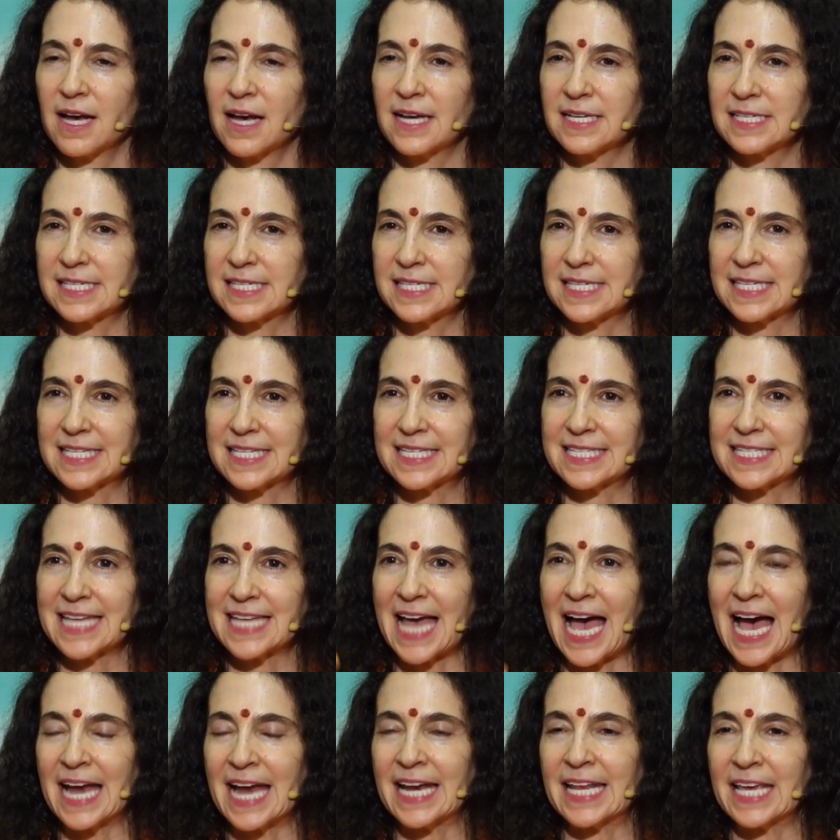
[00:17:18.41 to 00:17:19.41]

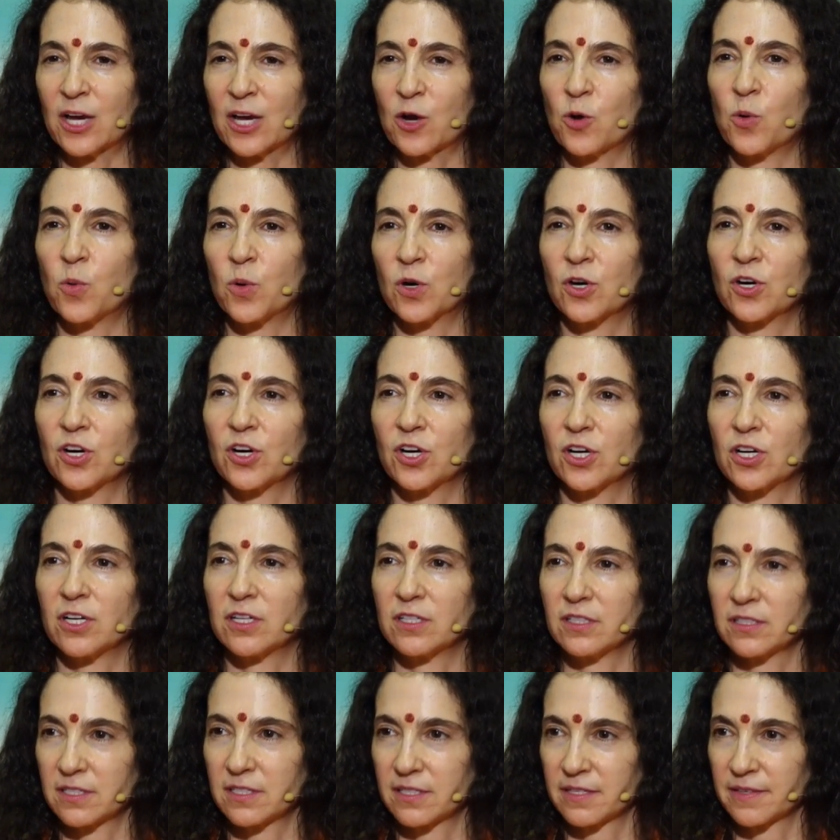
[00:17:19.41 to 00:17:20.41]
static
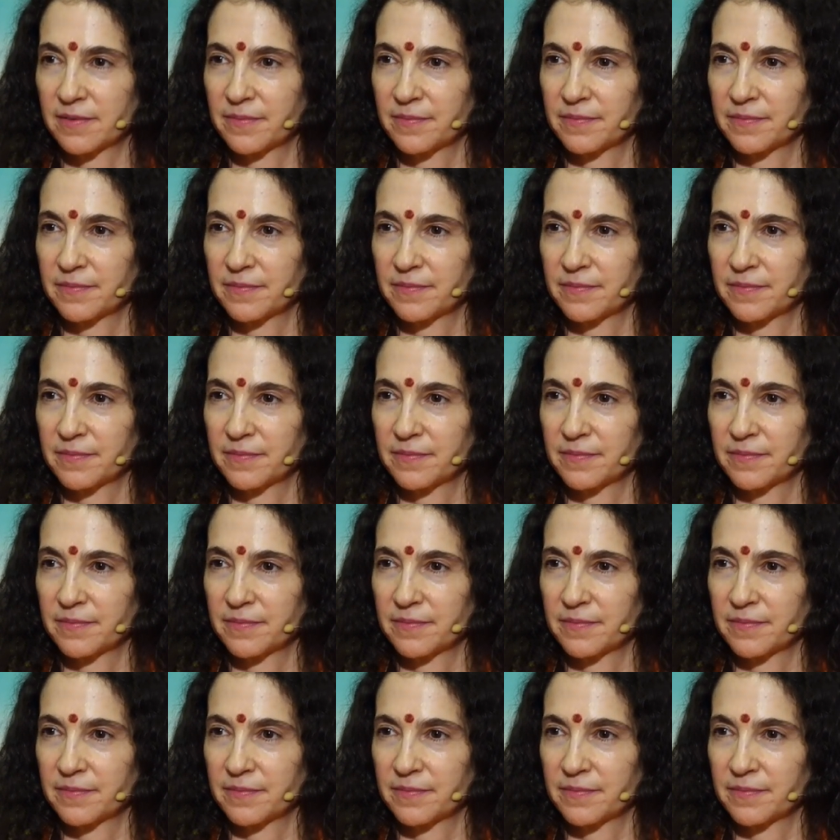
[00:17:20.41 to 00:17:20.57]
world.